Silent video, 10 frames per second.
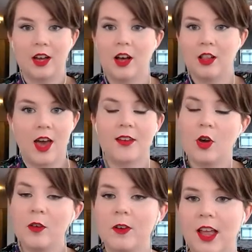a lot of
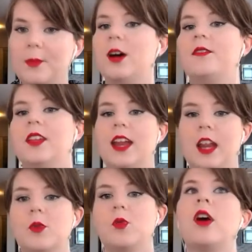overlap often in
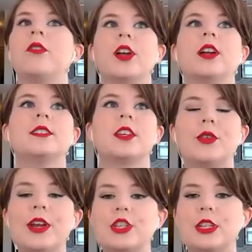animal welfare
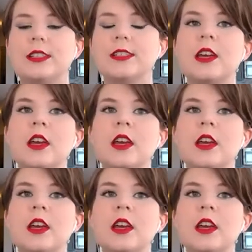considerations.